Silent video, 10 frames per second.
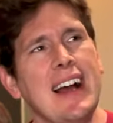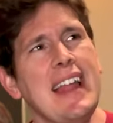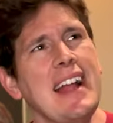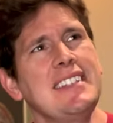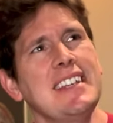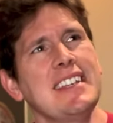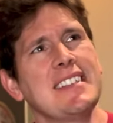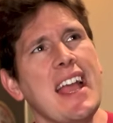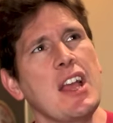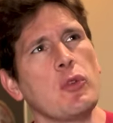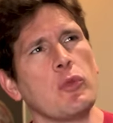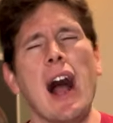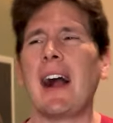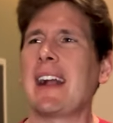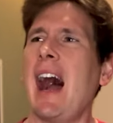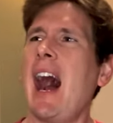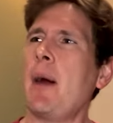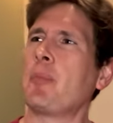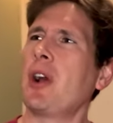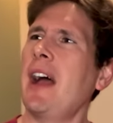Annette is a rock
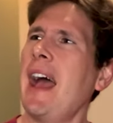opera